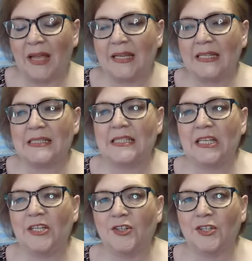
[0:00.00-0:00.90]
I can
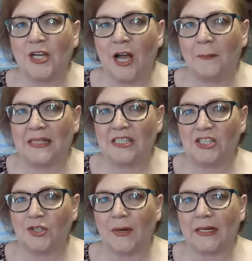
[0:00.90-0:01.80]
see your comments
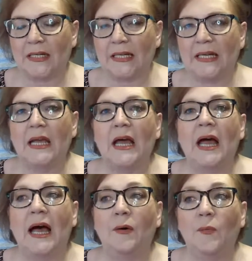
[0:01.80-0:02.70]
directly.
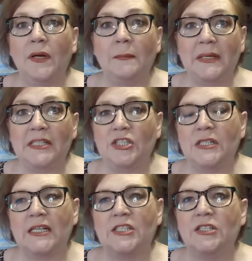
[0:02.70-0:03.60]
I want to mention
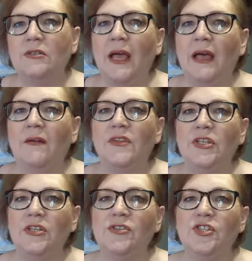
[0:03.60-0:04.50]
I do have the
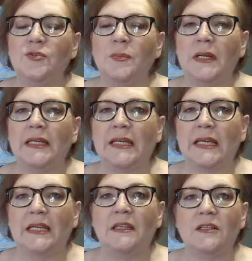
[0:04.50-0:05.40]
YouTube link
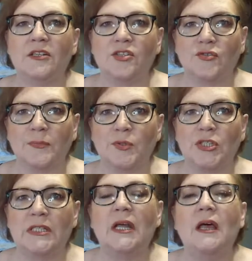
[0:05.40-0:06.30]
in the
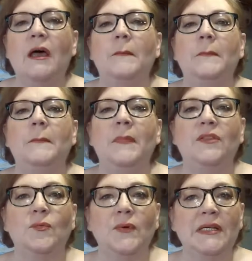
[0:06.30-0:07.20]
description.
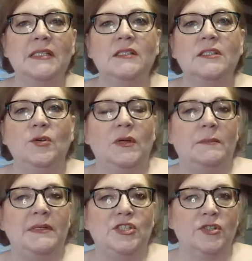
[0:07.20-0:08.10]
And the reason you want to
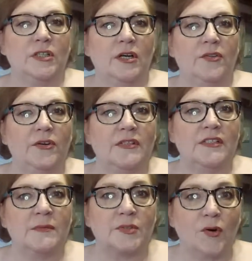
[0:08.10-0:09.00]
be sure and go there and
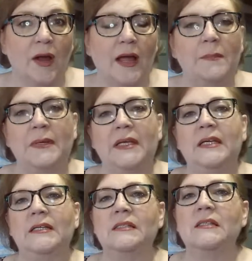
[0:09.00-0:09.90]
subscribe
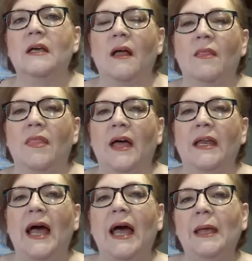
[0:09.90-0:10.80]
is that
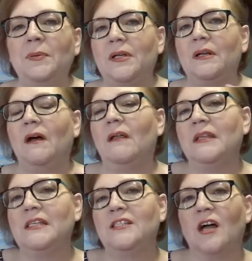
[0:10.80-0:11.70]
I put all
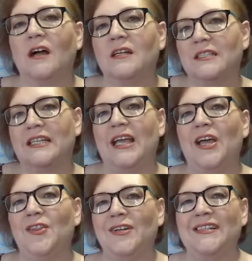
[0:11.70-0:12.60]
these talks
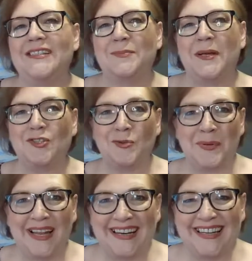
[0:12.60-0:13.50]
together in special
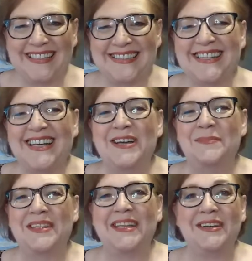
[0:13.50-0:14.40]
playlists,
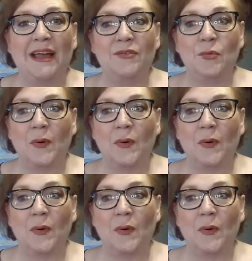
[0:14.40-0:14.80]
but then you have a